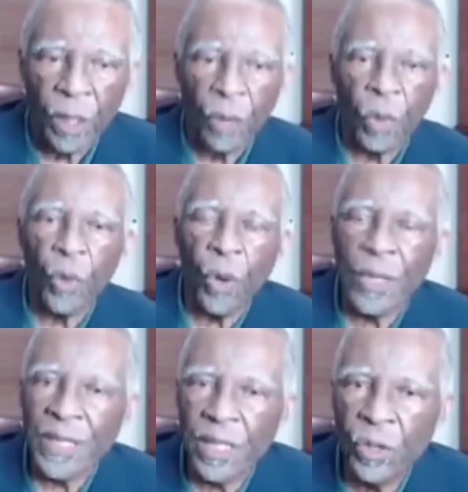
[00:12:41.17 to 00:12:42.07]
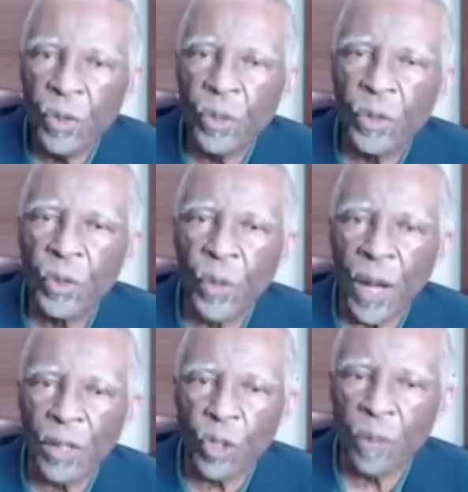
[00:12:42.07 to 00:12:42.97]
who continued to
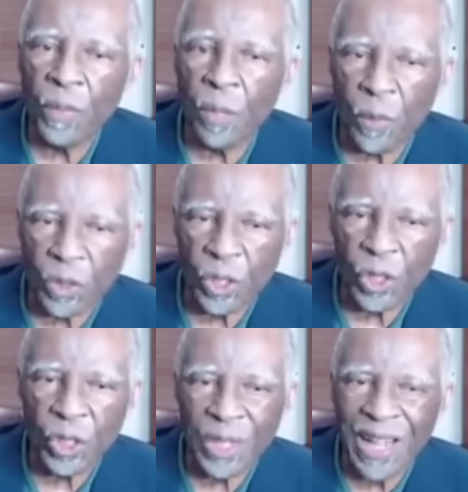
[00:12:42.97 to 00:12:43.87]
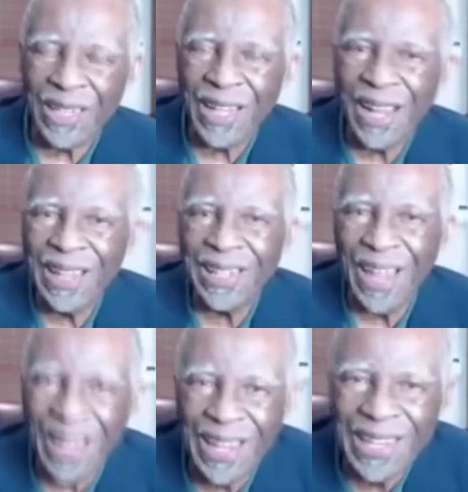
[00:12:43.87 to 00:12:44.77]
adopt a position that the
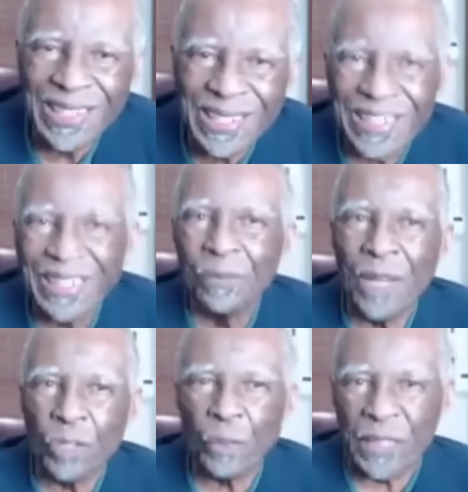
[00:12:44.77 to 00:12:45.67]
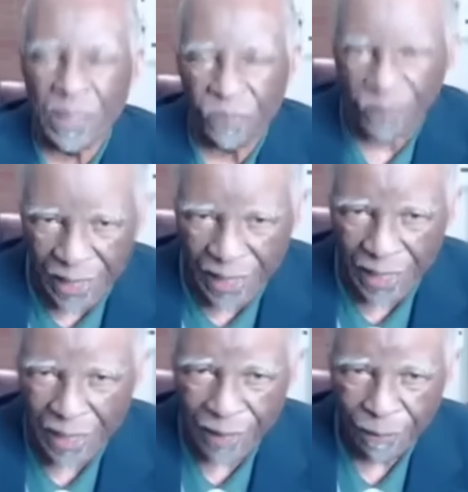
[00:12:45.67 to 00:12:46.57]
ANC must be defeated.
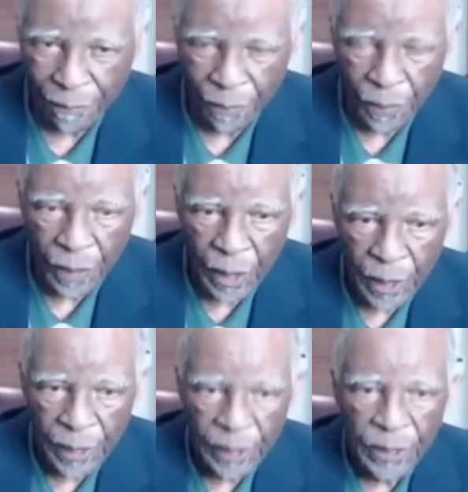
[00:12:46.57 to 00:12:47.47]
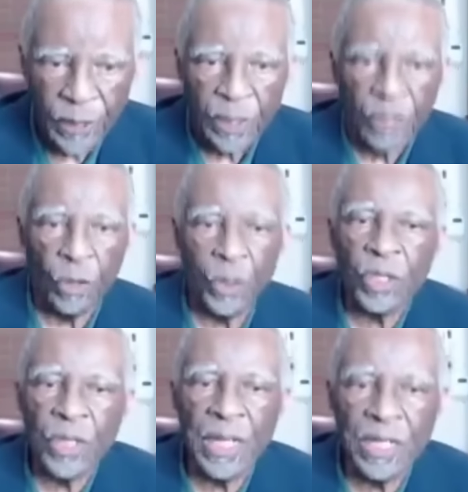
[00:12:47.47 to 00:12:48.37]
You will
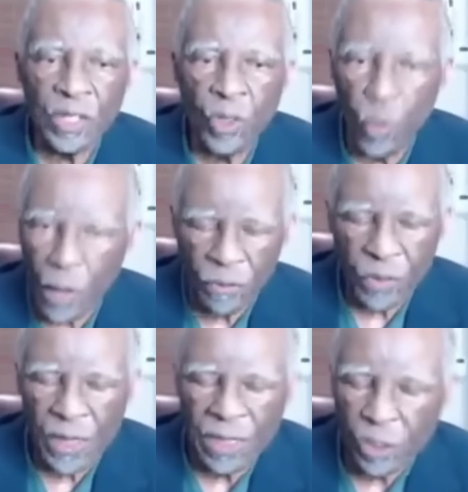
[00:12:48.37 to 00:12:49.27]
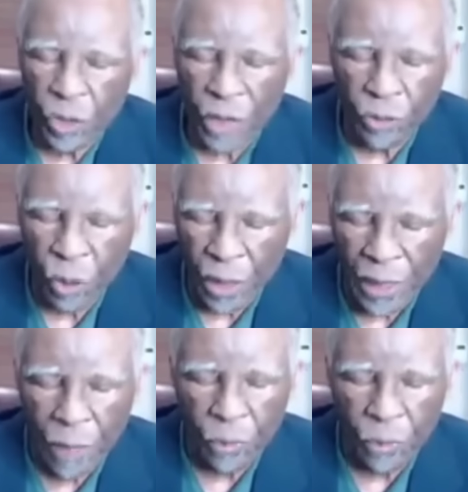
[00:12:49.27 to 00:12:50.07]
see this, you will have seen this clearly, I'm